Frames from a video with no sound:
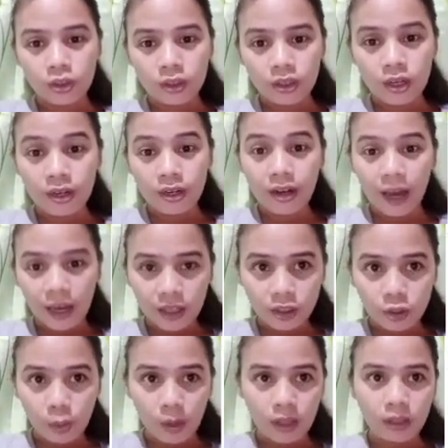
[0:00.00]
the date
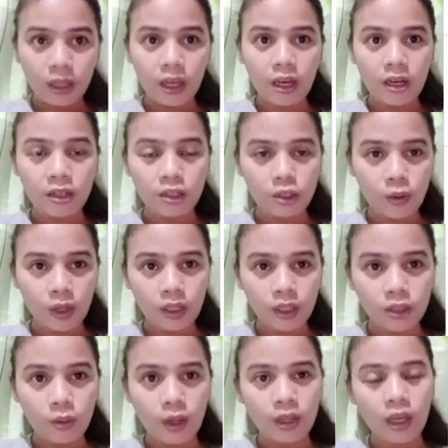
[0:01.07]
20 and
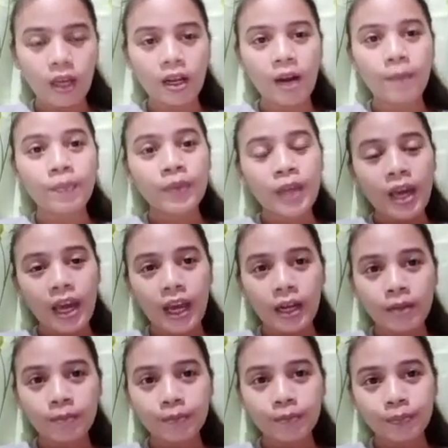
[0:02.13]
2020, then
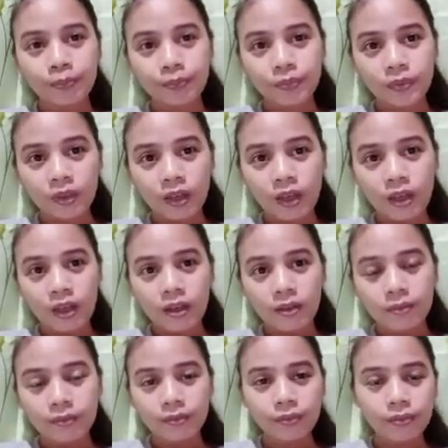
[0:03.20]
in,
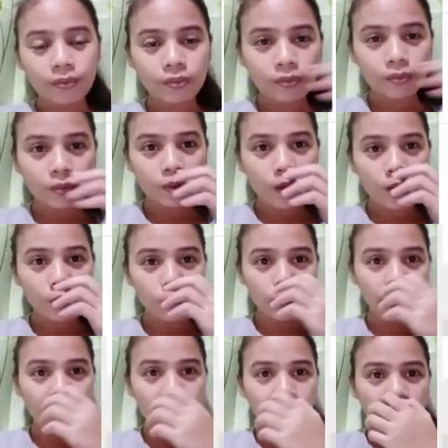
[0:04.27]
so
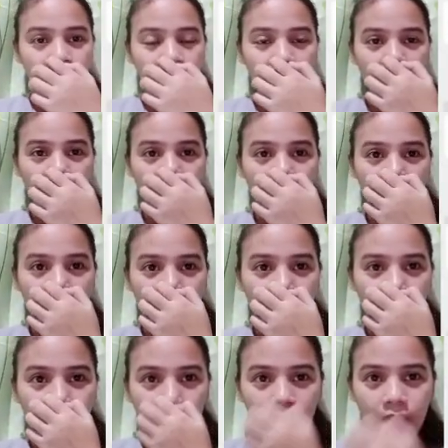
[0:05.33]
that they have
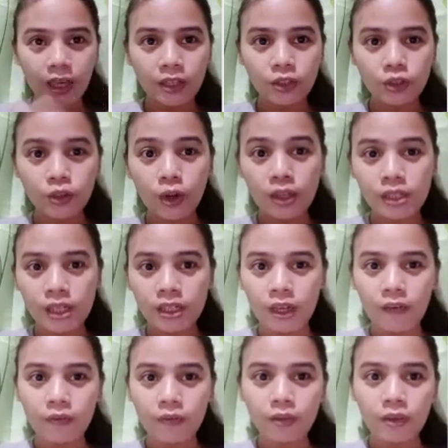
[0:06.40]
a choices.
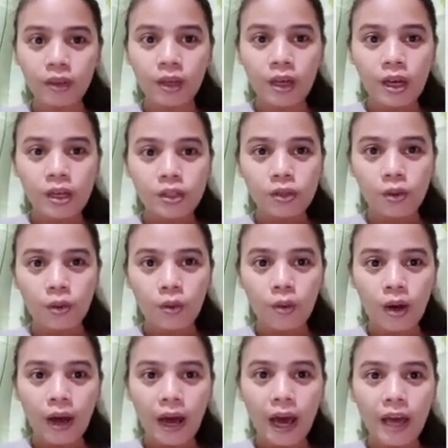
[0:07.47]
If so,
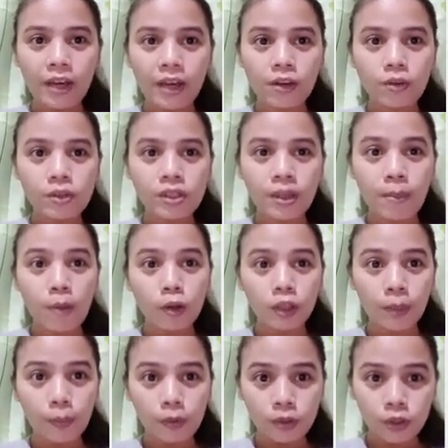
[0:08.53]
I use the
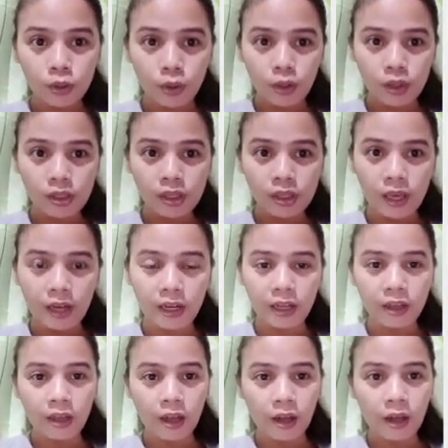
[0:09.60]
multiple choice, and in
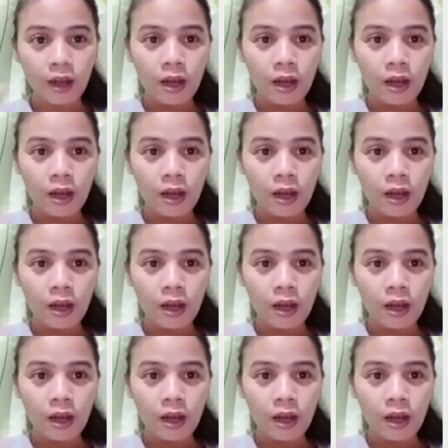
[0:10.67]
the